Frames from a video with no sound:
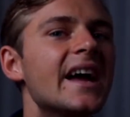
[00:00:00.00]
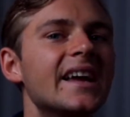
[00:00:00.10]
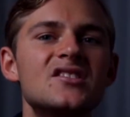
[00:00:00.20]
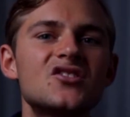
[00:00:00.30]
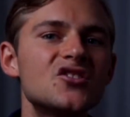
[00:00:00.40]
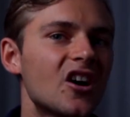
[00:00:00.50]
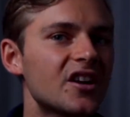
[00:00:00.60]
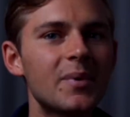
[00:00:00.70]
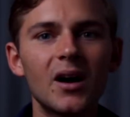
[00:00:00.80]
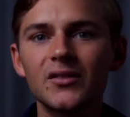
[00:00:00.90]
It's not
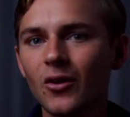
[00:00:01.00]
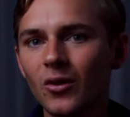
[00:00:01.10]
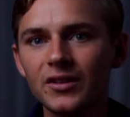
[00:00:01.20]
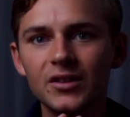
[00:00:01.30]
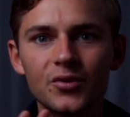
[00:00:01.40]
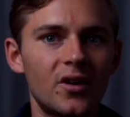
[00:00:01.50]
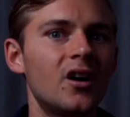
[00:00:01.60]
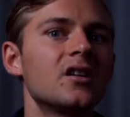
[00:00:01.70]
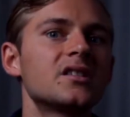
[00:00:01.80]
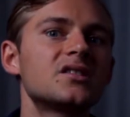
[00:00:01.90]
about all the
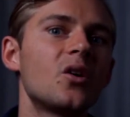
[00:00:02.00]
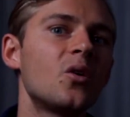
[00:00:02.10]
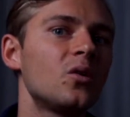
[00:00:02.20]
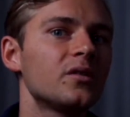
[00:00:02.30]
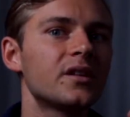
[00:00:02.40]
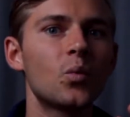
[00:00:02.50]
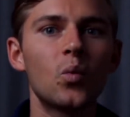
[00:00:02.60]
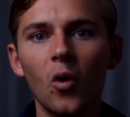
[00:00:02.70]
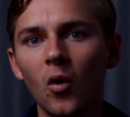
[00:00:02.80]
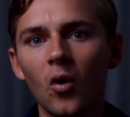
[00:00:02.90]
drugs, all the
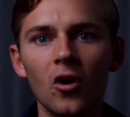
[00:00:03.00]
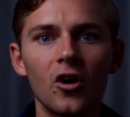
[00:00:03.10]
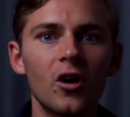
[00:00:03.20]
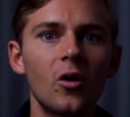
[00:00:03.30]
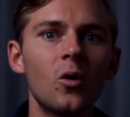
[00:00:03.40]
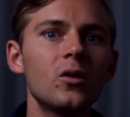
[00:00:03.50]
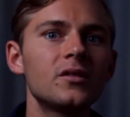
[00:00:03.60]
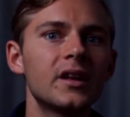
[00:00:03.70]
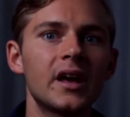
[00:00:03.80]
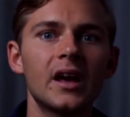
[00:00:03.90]
war, all
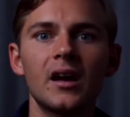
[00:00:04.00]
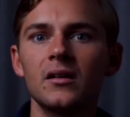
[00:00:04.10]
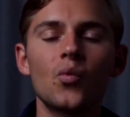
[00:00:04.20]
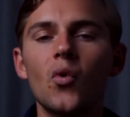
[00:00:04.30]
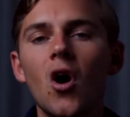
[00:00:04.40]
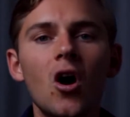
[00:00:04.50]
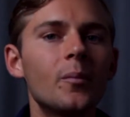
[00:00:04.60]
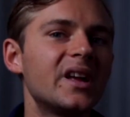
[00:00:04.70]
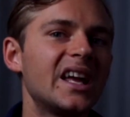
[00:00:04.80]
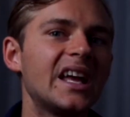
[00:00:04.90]
the
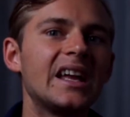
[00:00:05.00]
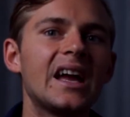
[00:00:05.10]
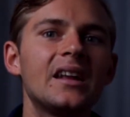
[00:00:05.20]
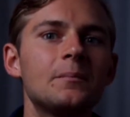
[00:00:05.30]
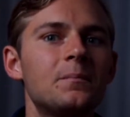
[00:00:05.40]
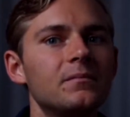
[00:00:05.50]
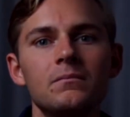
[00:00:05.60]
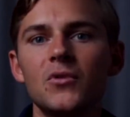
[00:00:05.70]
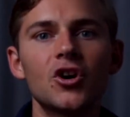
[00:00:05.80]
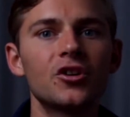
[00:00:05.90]
robbing and
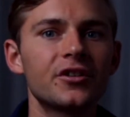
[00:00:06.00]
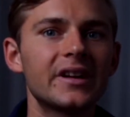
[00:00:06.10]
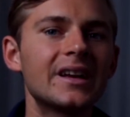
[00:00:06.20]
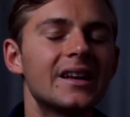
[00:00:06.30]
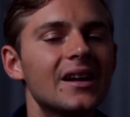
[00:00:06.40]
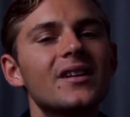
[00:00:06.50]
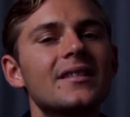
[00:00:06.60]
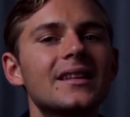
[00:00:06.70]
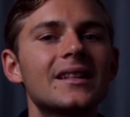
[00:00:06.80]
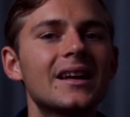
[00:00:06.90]
murdering and
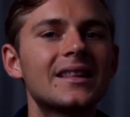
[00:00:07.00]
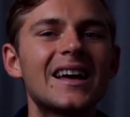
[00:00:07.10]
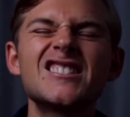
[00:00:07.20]
everything like that.